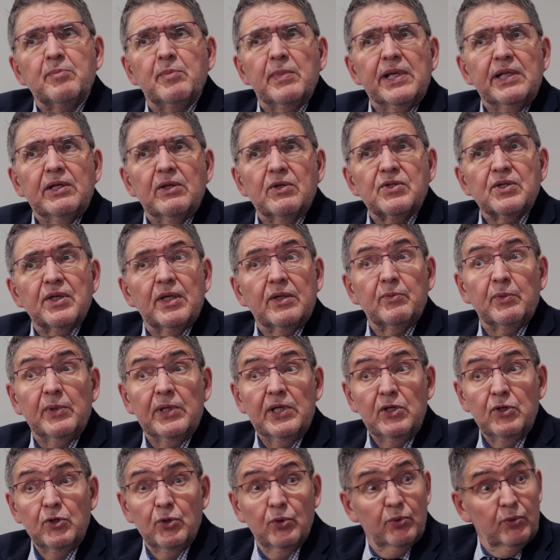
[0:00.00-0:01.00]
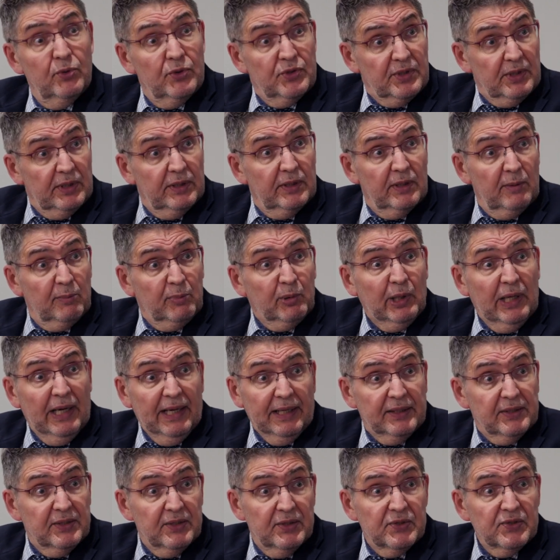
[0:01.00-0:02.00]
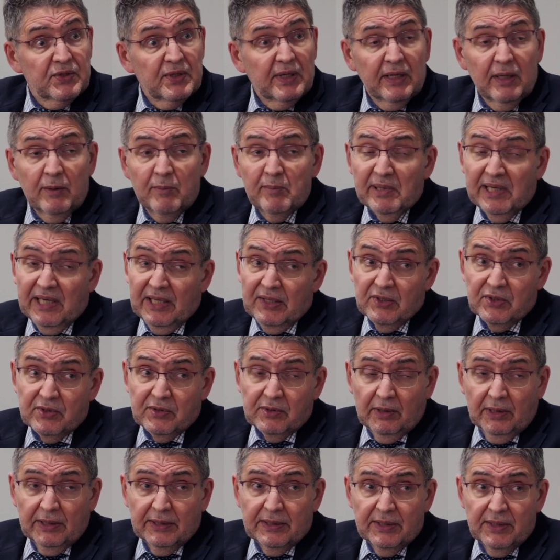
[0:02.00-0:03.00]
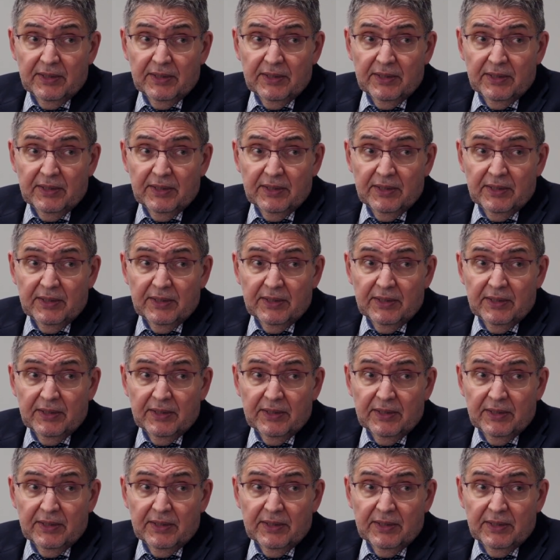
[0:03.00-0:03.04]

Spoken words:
meters that we use in the practice, they are based on